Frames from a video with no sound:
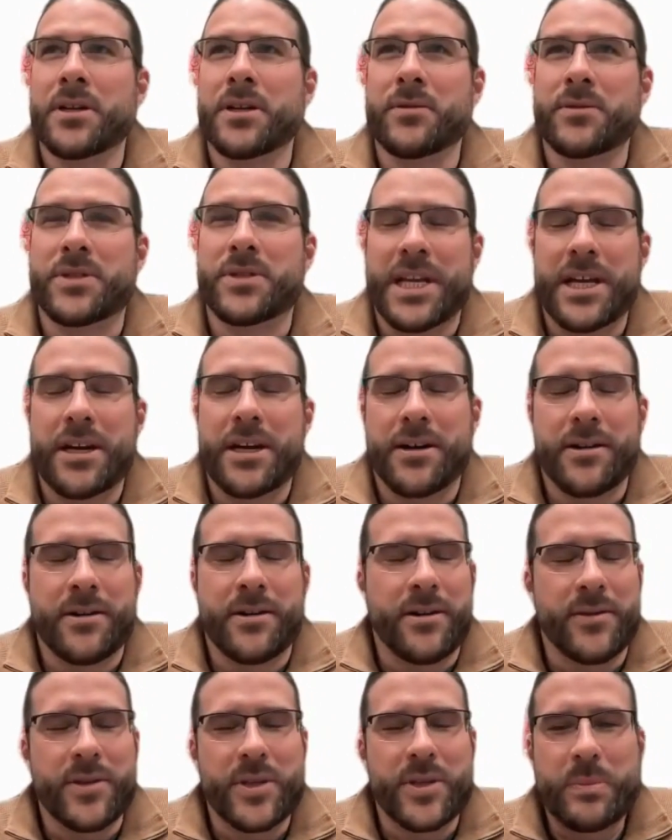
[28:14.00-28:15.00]
take on
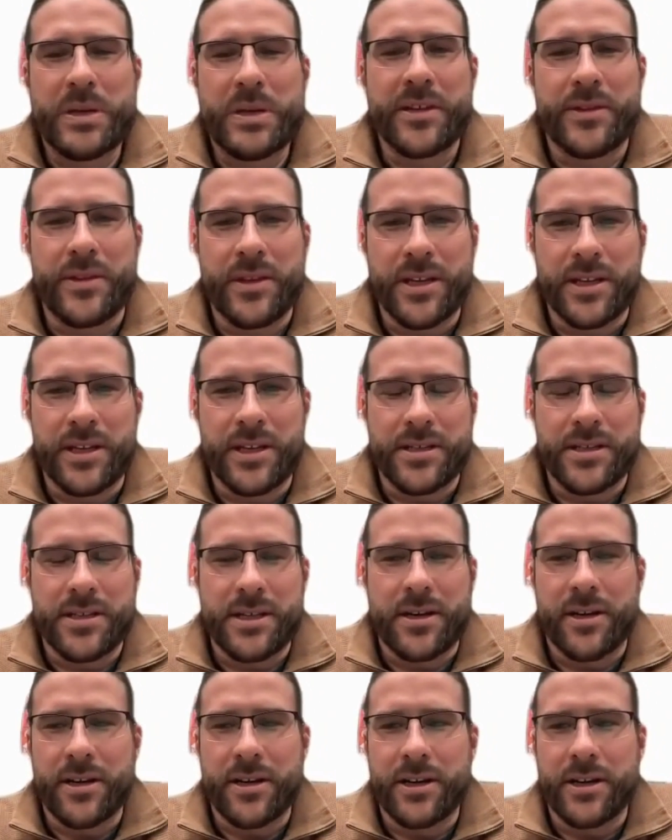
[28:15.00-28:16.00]
all these big things
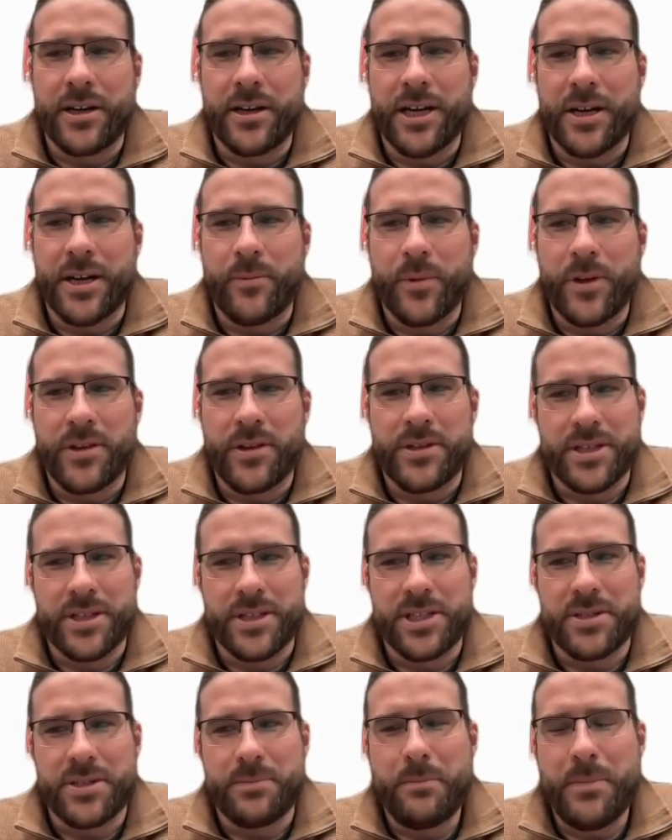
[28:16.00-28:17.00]
that are going to come with
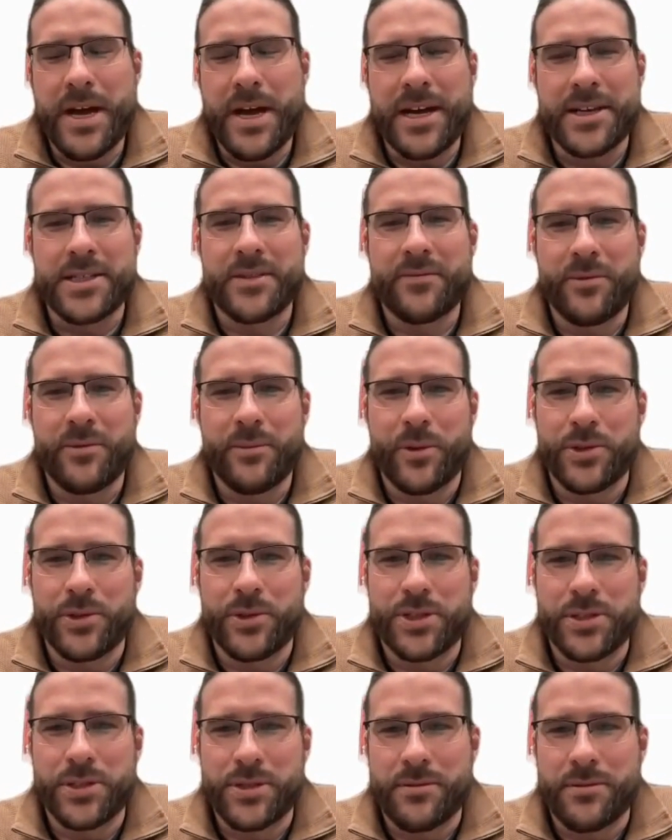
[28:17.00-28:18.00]
such massive
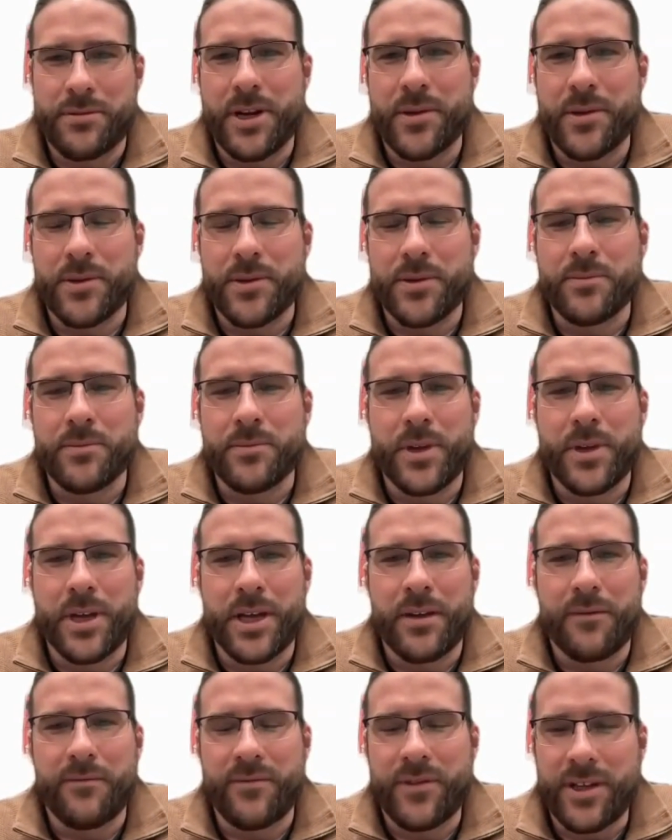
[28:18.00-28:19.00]
emotions around them,
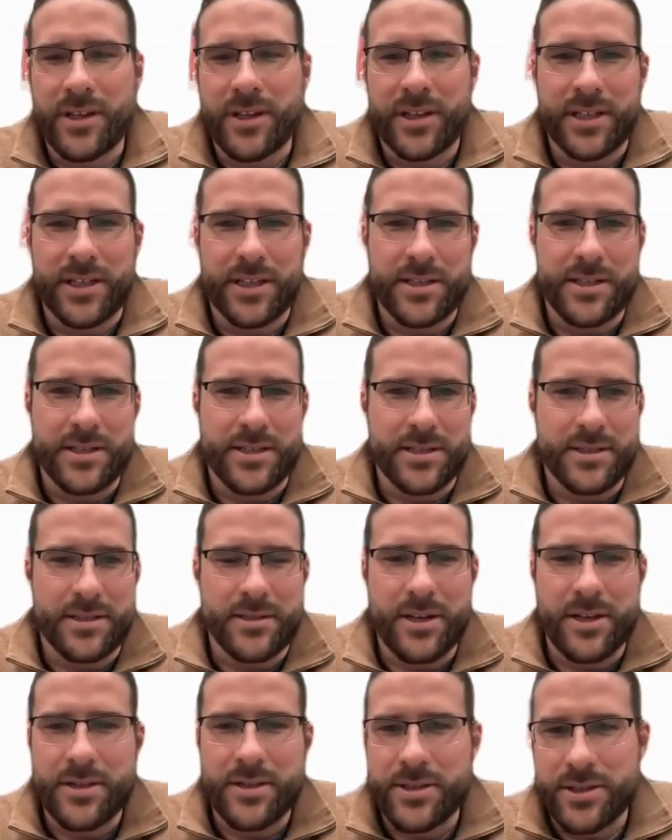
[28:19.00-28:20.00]
and feelings and
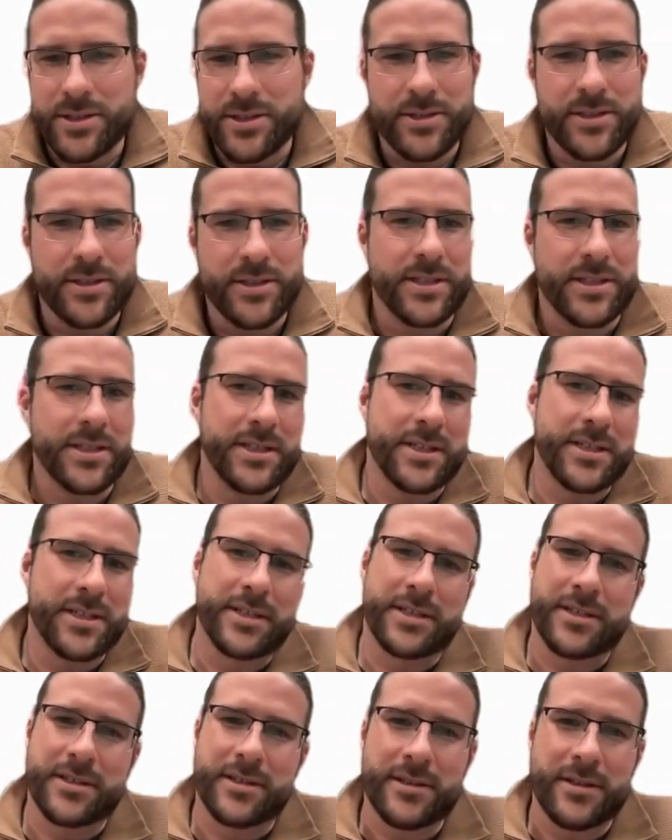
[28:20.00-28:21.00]
uncertainty
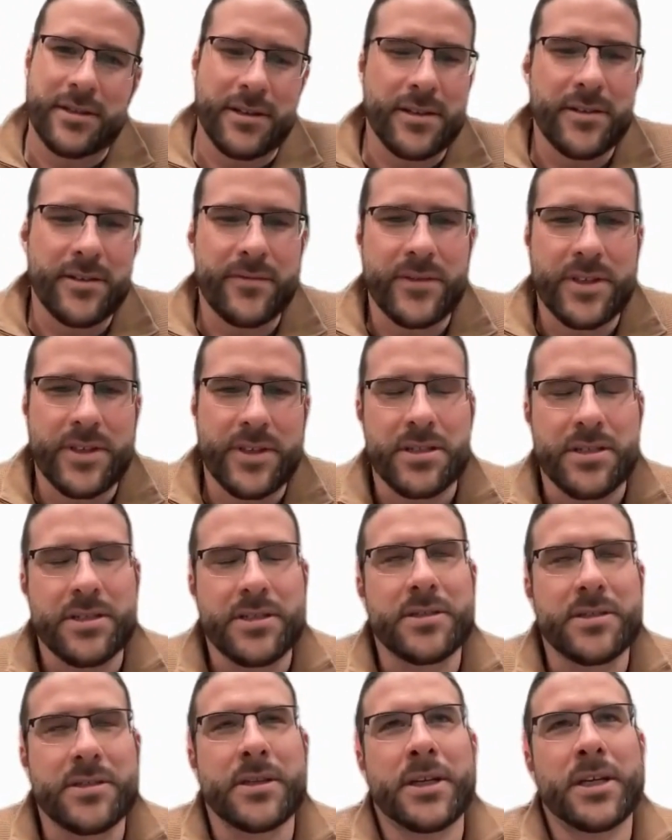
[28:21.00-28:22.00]
and all of this.
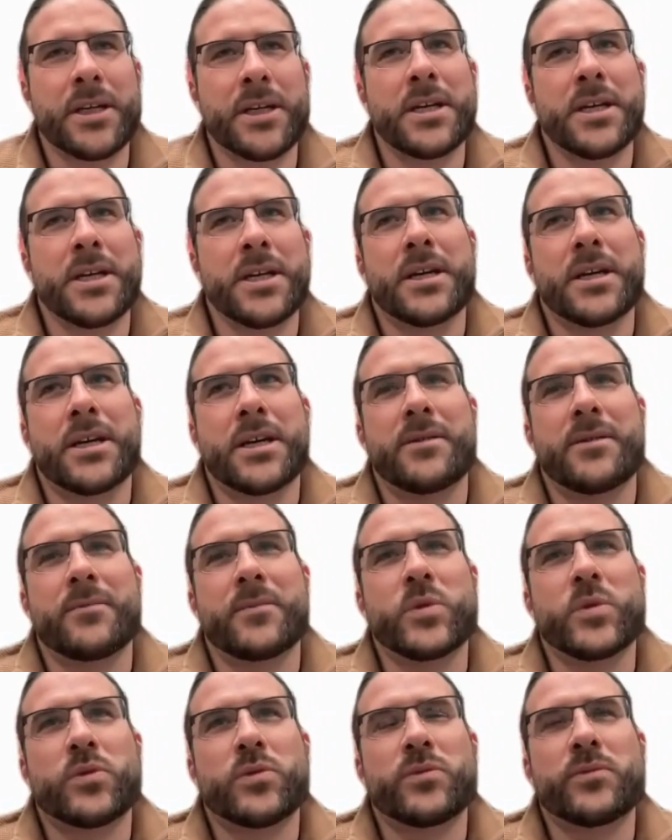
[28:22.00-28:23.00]

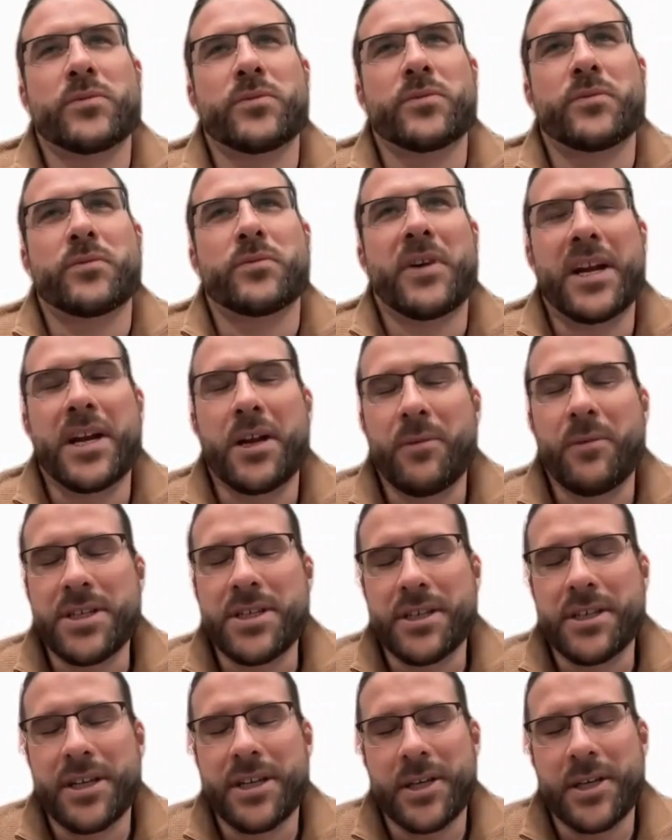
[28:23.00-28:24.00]
And so finding ways
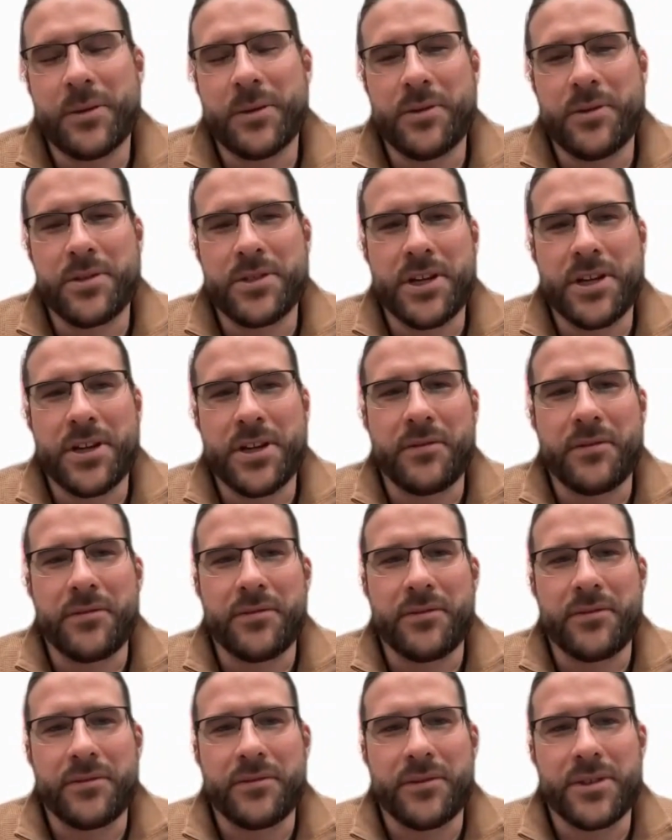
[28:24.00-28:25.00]
to connect with
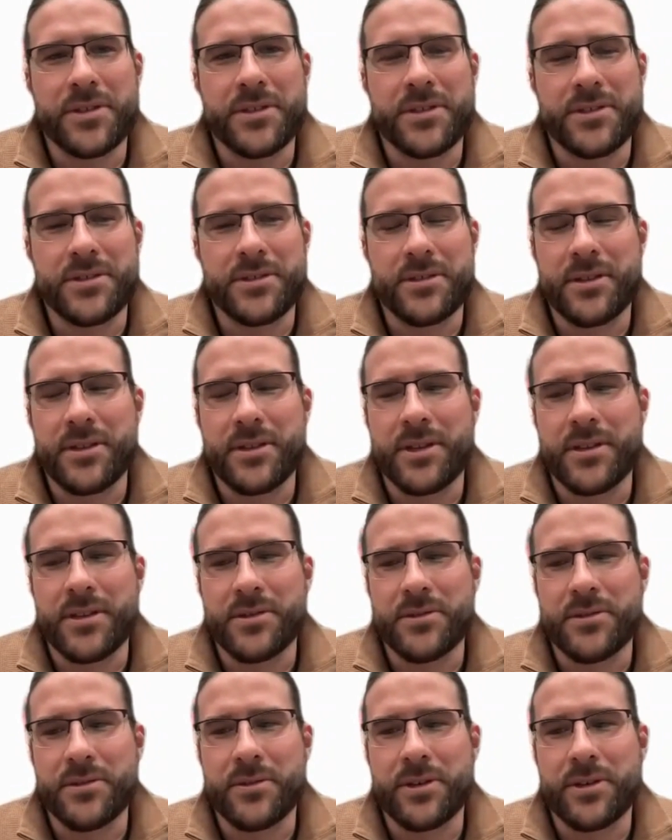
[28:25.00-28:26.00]
yourself is, I think,
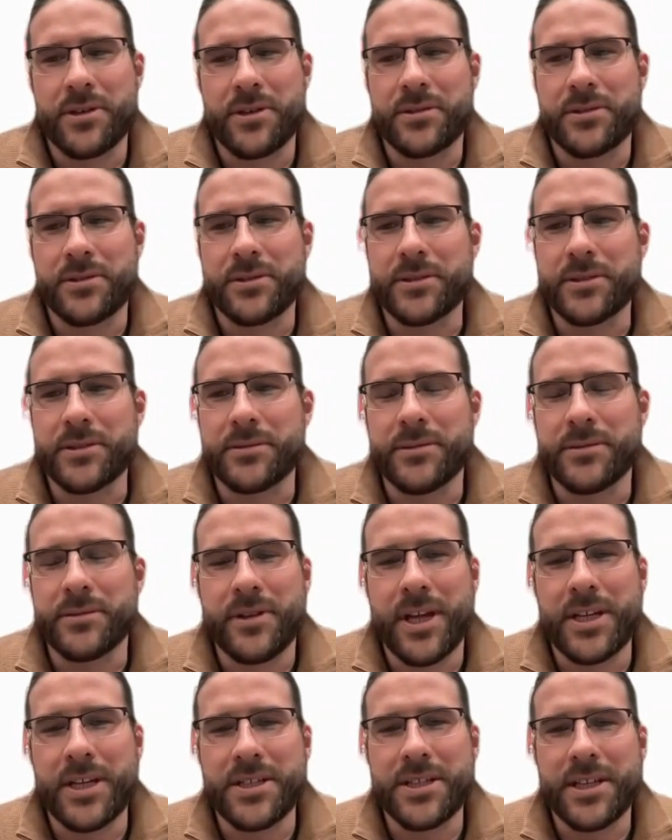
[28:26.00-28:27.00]
so critical. And
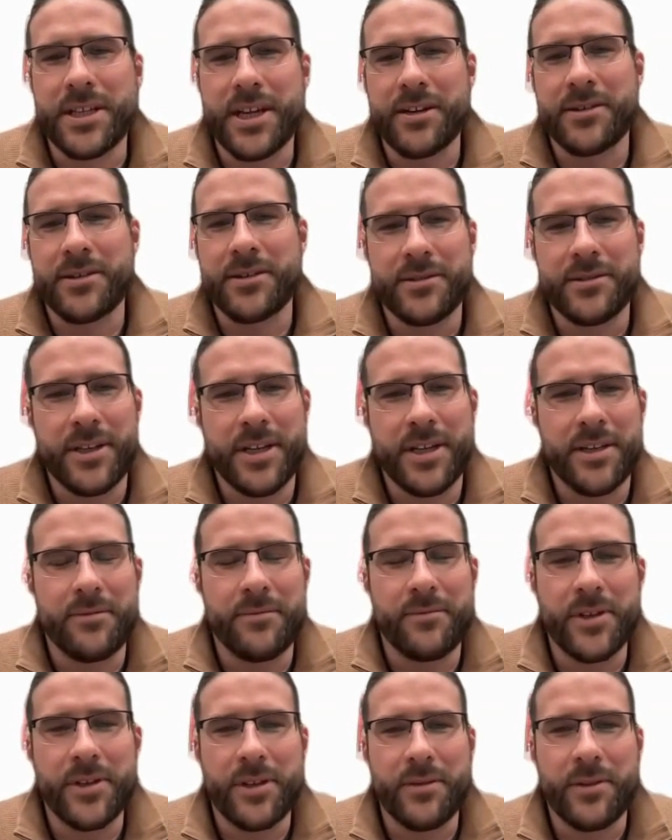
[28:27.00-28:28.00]
thanks again, and
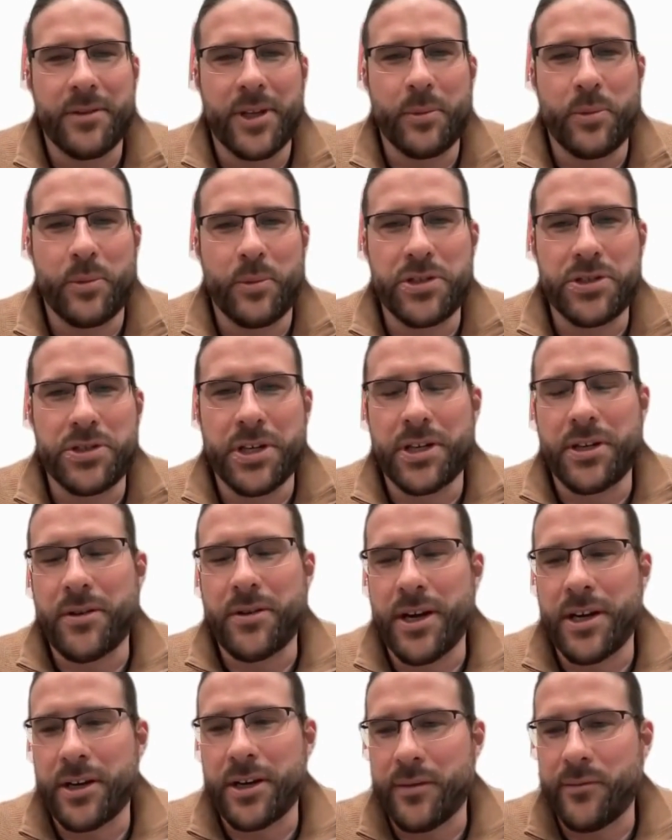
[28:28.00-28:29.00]
really, really appreciate you
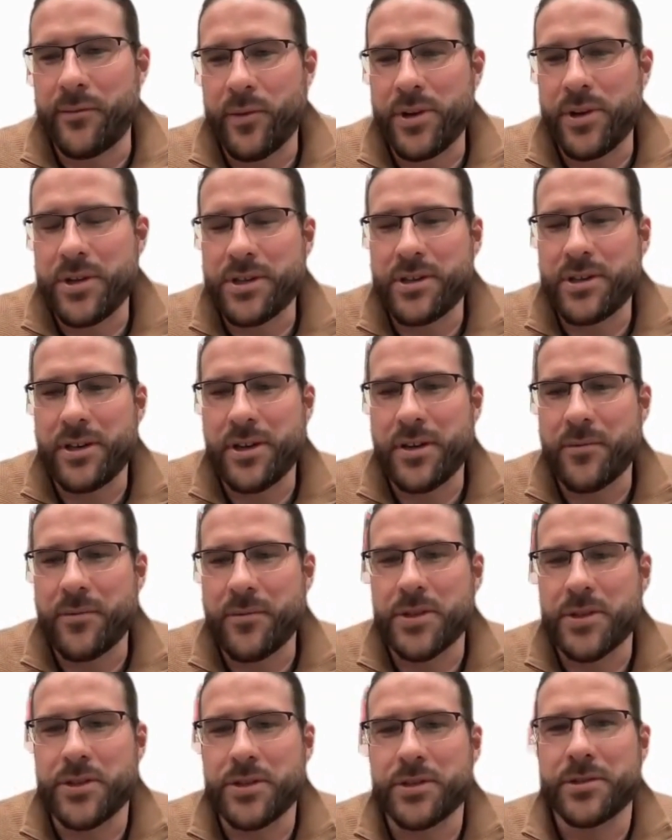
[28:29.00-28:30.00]
adding your voice to the
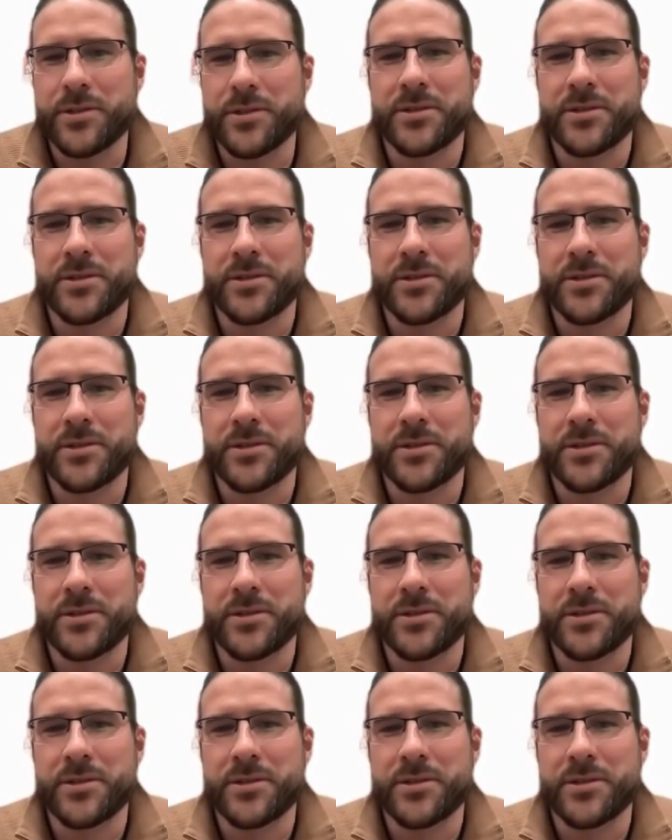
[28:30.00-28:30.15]
conversation.